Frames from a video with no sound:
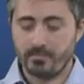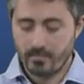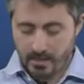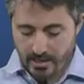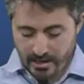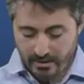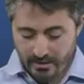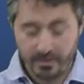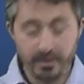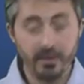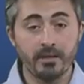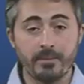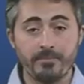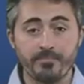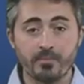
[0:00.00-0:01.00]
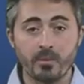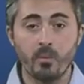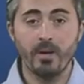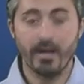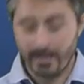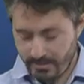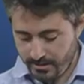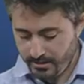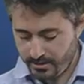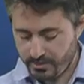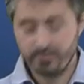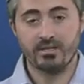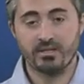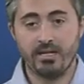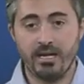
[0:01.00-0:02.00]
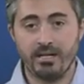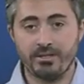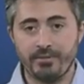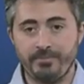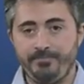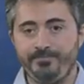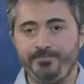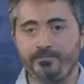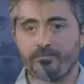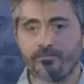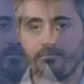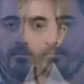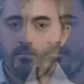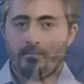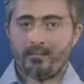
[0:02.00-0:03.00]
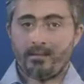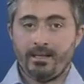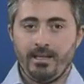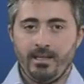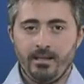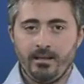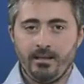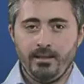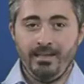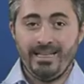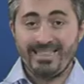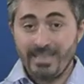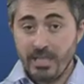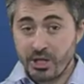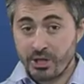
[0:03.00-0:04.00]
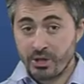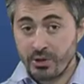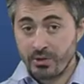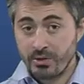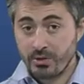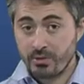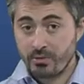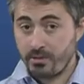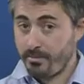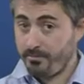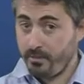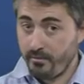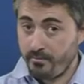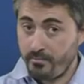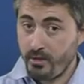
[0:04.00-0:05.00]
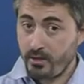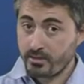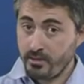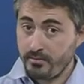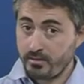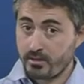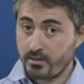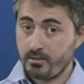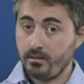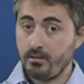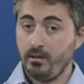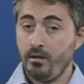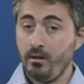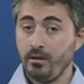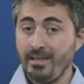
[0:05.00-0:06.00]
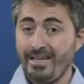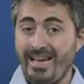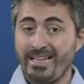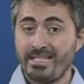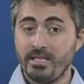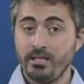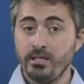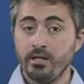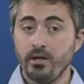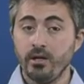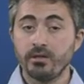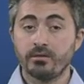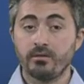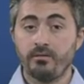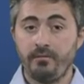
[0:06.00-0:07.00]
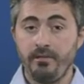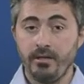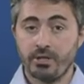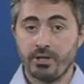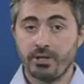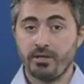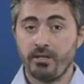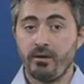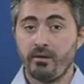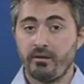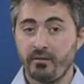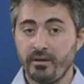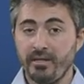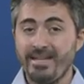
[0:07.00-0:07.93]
I think we are ready to start. In addition to the above plosives, early Latin also featured three